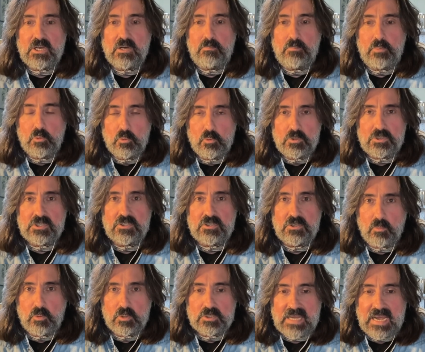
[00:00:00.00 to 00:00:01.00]
opposed to
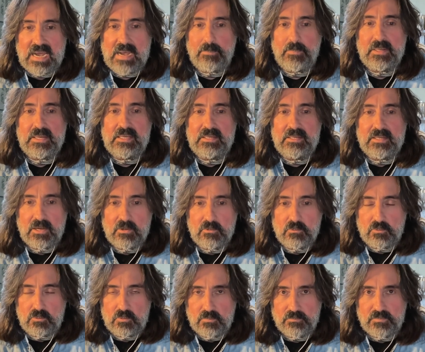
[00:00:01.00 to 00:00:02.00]
what's happening now,
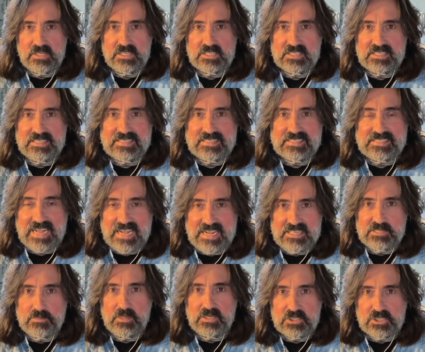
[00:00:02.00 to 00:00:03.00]
this
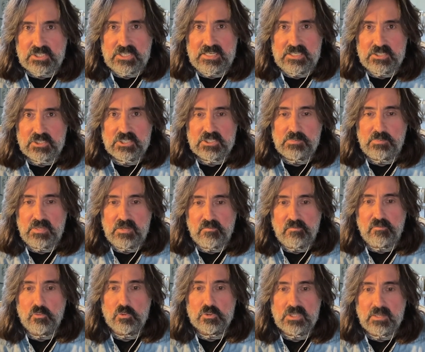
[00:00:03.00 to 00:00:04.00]
seismic change that's being
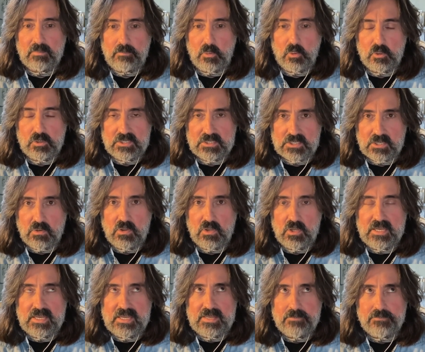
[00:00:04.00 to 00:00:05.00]
forced upon us,
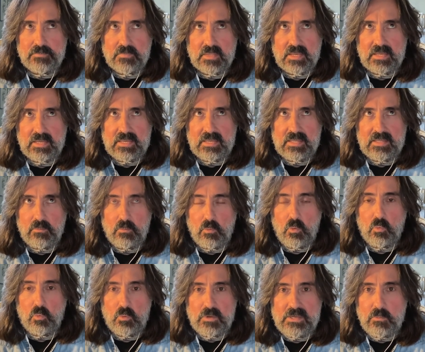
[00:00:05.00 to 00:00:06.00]

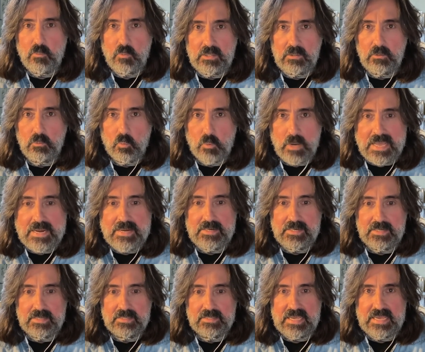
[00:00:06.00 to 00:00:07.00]
we will
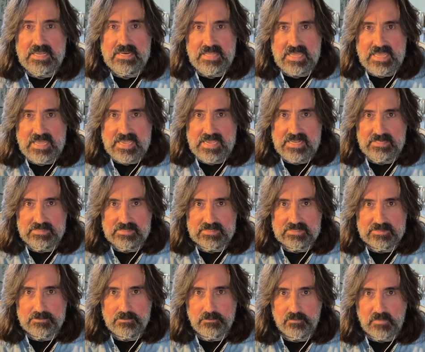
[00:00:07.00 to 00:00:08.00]
win in the end.
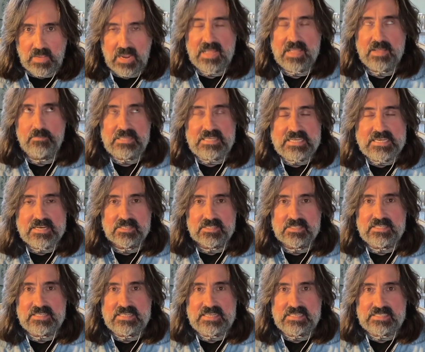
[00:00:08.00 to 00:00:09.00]
I am here
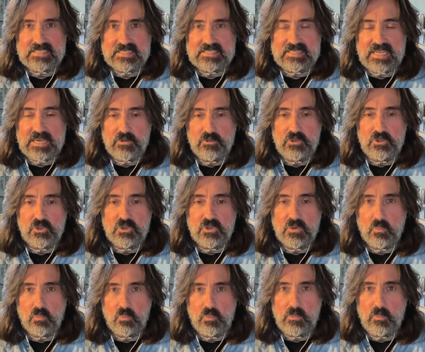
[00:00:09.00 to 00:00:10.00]
today to tell you
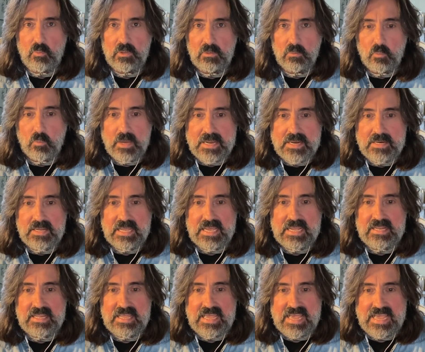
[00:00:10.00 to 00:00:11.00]
that we will win
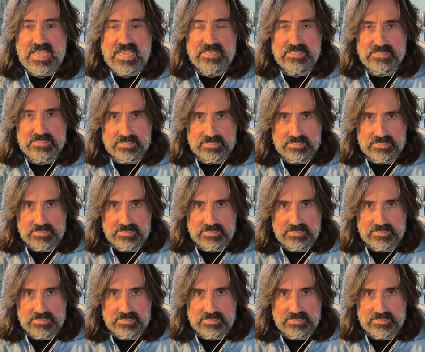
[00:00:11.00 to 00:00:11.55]
in the end.